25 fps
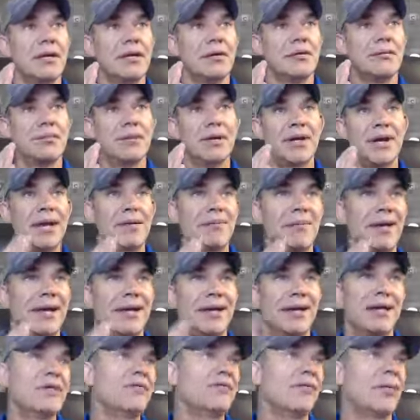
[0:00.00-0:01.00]
but I'm
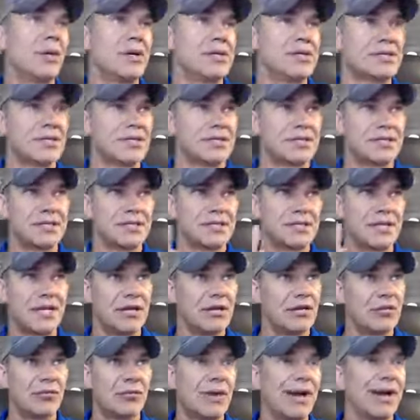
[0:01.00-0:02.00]
at invoice, let's just say
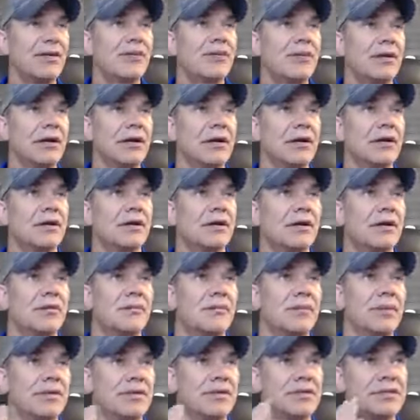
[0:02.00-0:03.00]
around there.
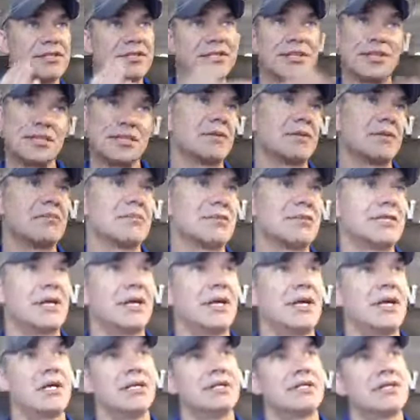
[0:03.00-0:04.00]
But the system
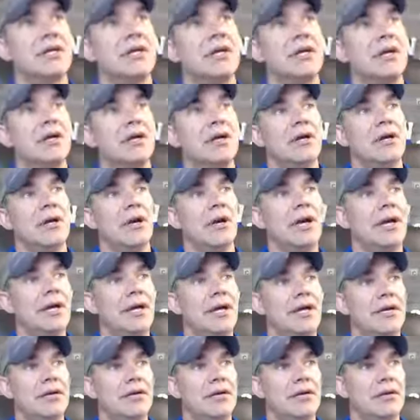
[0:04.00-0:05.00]
says,
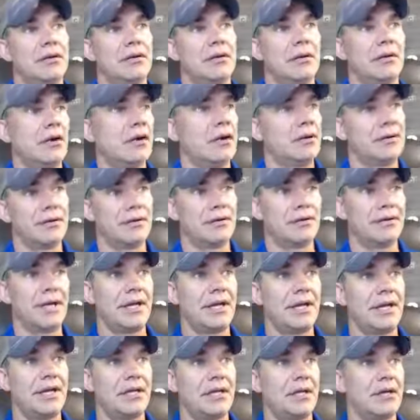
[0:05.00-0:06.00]
hey,
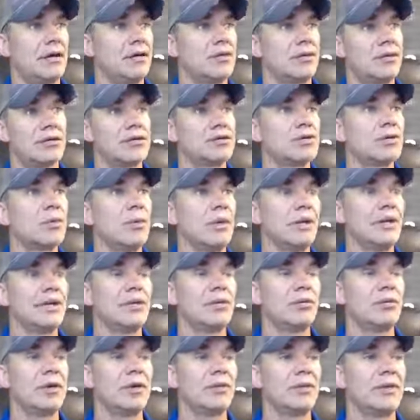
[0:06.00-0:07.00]
day 120,
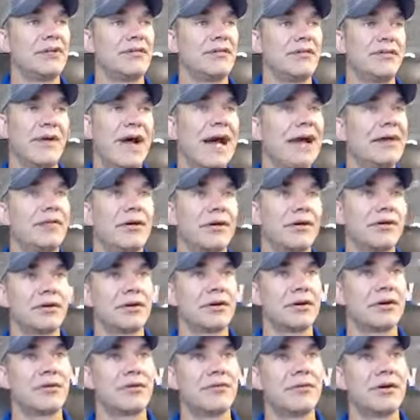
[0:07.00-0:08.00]
you want to be 500
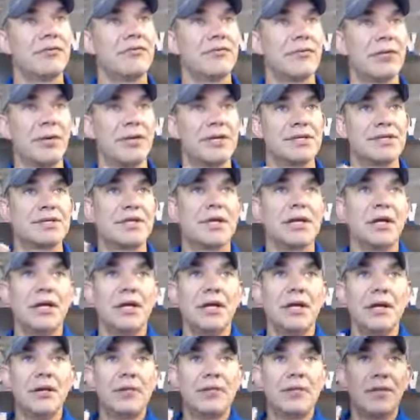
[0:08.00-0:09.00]
under invoice.
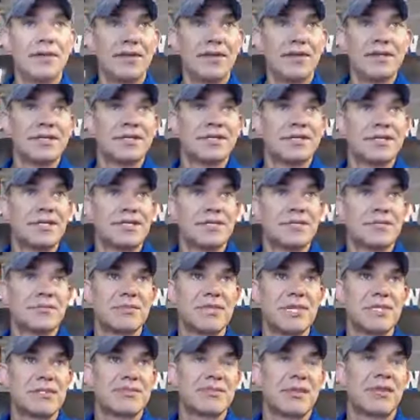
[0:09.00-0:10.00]
Well, then the system
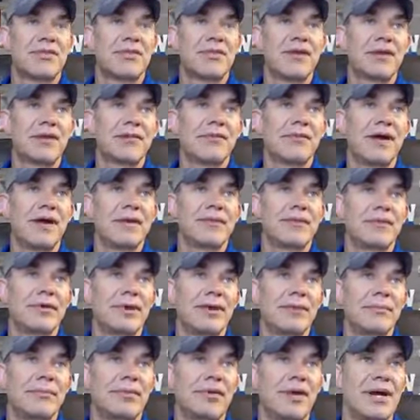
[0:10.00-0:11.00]
takes my 35
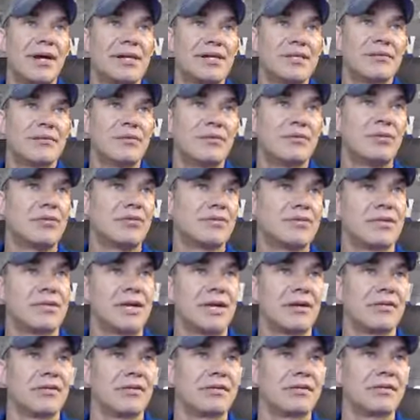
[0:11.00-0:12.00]
grand price and moves it
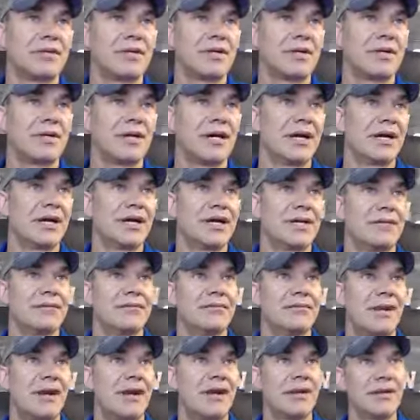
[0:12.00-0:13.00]
down to
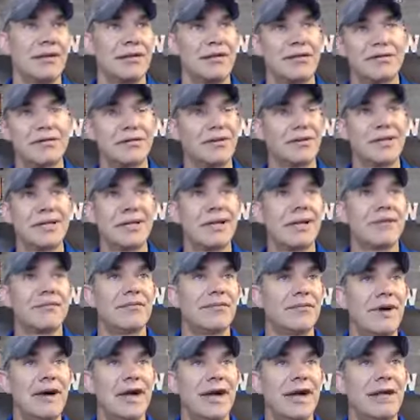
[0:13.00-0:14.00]
29.9 and
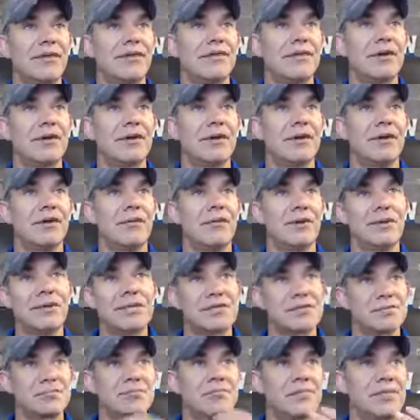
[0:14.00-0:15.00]
29.5. Well, I just